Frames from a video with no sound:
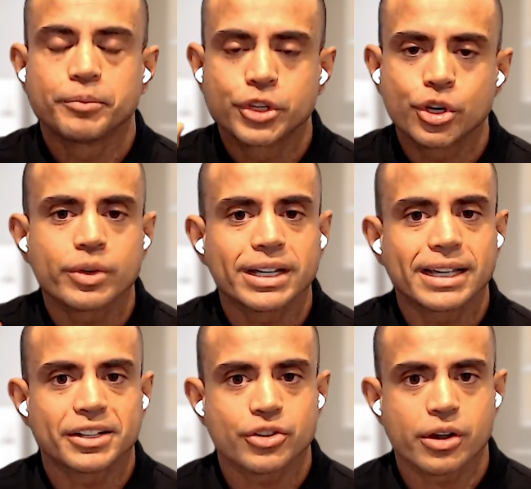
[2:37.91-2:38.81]
during
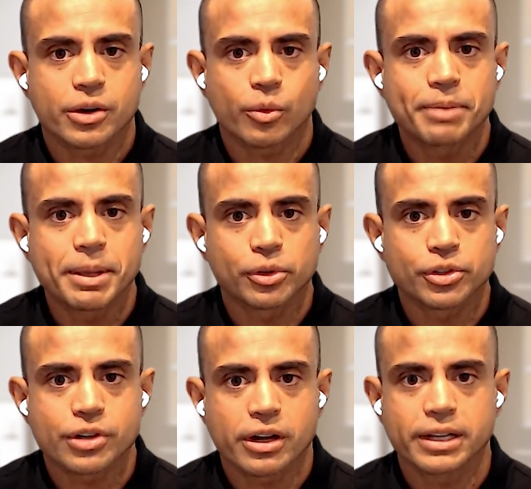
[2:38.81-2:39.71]
Kickstarter, when people
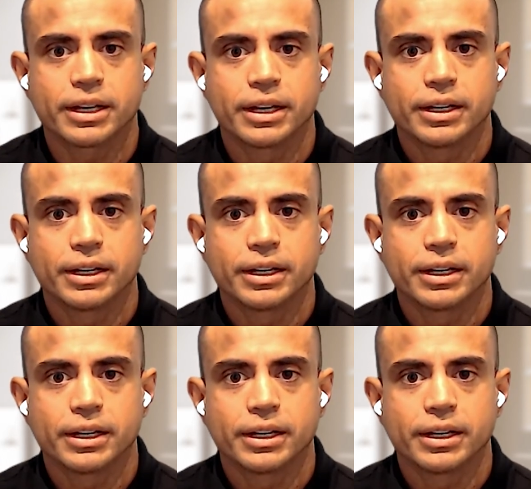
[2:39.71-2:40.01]
started,